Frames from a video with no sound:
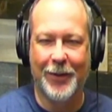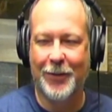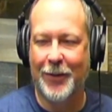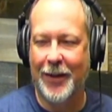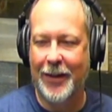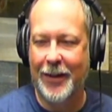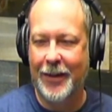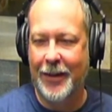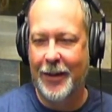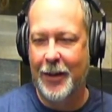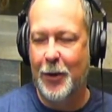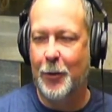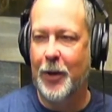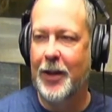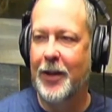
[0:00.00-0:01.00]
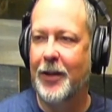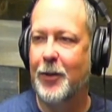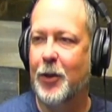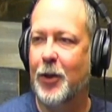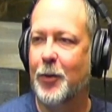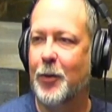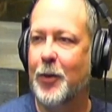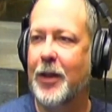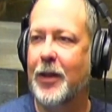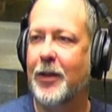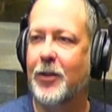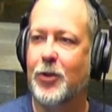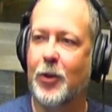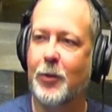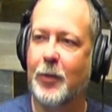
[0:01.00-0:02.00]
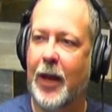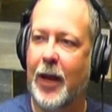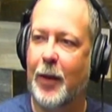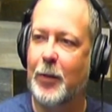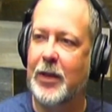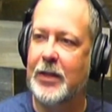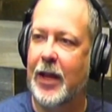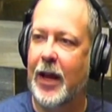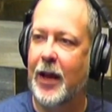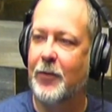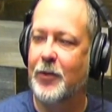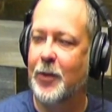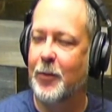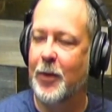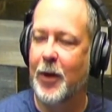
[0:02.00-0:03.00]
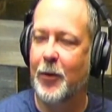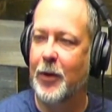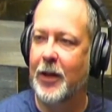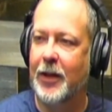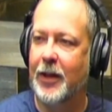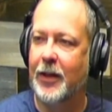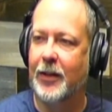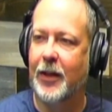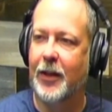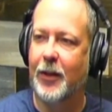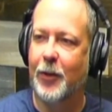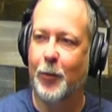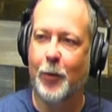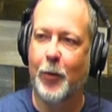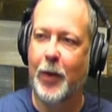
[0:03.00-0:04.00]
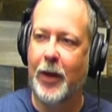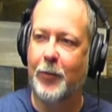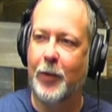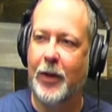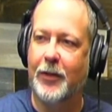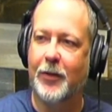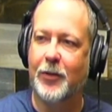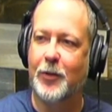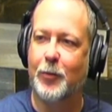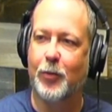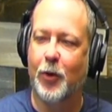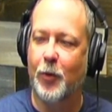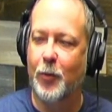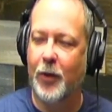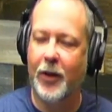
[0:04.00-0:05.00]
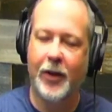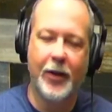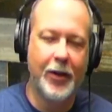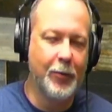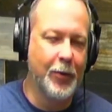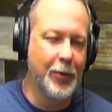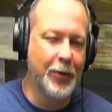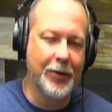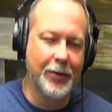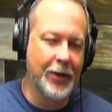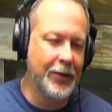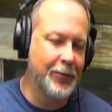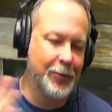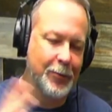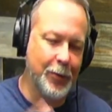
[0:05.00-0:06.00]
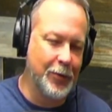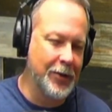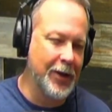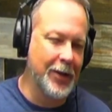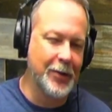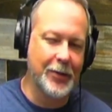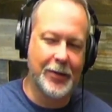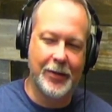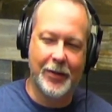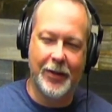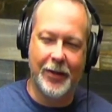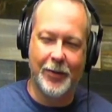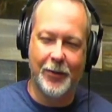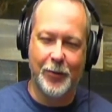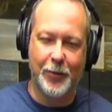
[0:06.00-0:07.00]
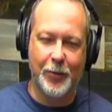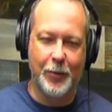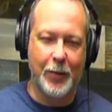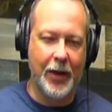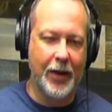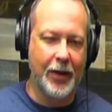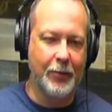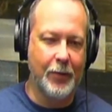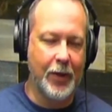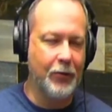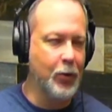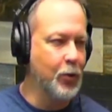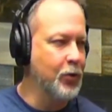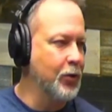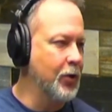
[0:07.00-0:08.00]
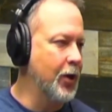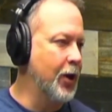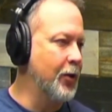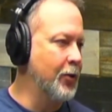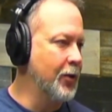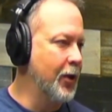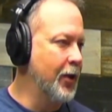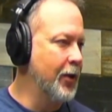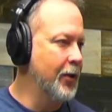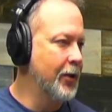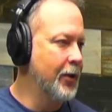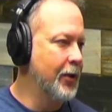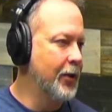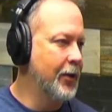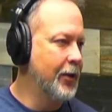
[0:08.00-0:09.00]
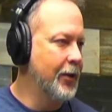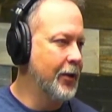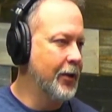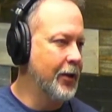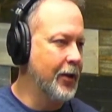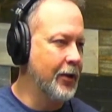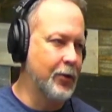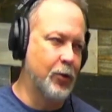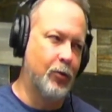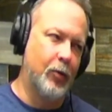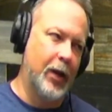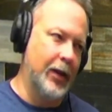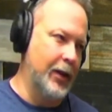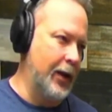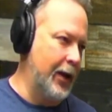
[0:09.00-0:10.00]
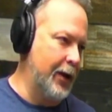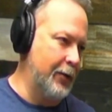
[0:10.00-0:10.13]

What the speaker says: right. We need, you know, what we need to show him Gabby's laugh somehow. We need to get that in there. But wait till it's appropriate. Well, where ties is my future daughter-in-law has a great laugh.